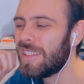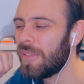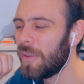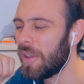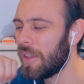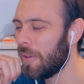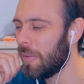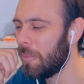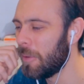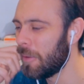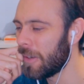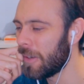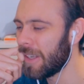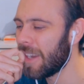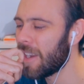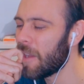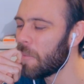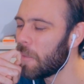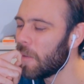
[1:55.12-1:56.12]
The way they were building
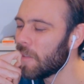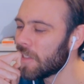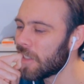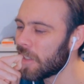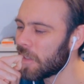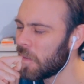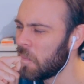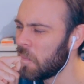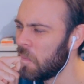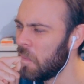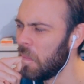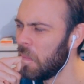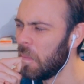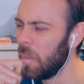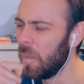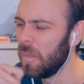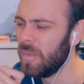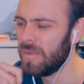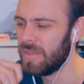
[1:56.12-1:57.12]
that up, I was like, hmm.